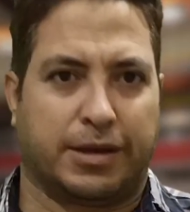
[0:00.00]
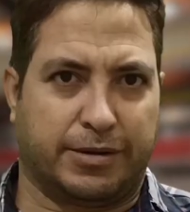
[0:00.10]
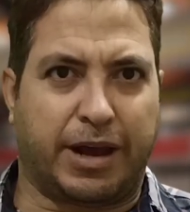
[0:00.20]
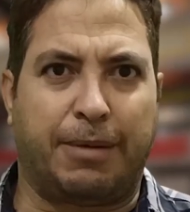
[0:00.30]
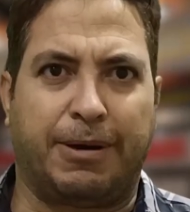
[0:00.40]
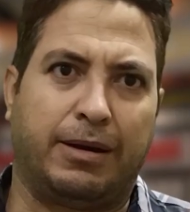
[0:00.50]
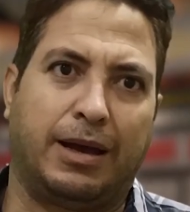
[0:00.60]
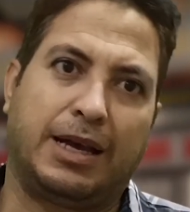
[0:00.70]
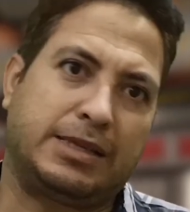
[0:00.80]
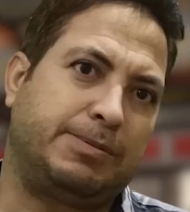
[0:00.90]
Grammar
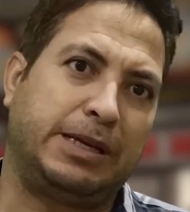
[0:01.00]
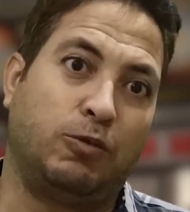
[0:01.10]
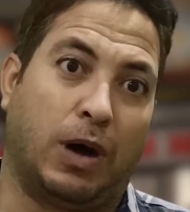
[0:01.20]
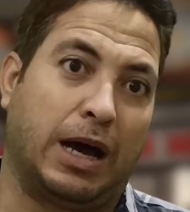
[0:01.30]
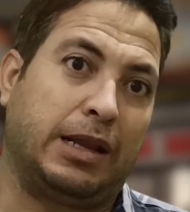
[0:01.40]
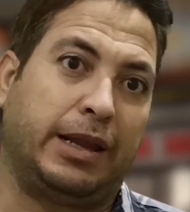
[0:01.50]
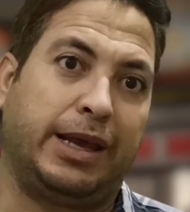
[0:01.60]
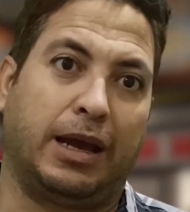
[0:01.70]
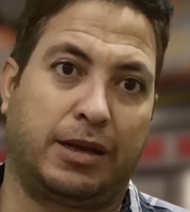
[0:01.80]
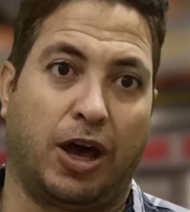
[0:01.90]
has been widely
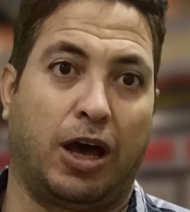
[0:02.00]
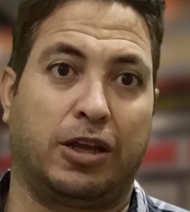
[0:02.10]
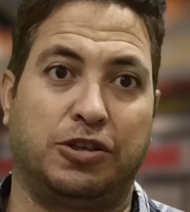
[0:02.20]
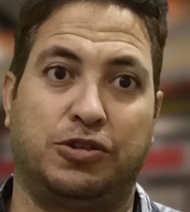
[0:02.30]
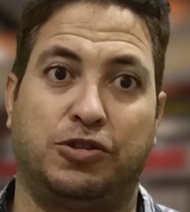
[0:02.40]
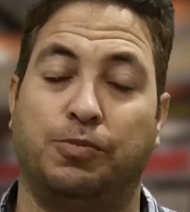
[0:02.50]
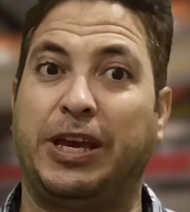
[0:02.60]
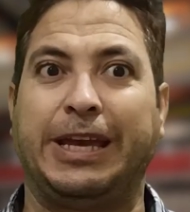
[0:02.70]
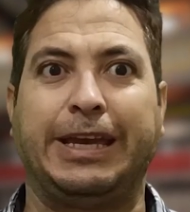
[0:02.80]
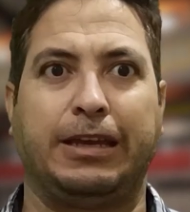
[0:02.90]
acknowledged to
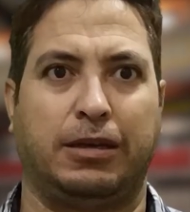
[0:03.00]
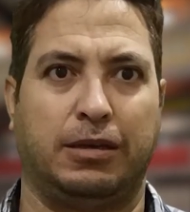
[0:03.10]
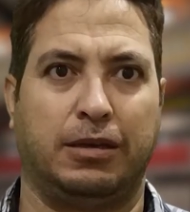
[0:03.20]
be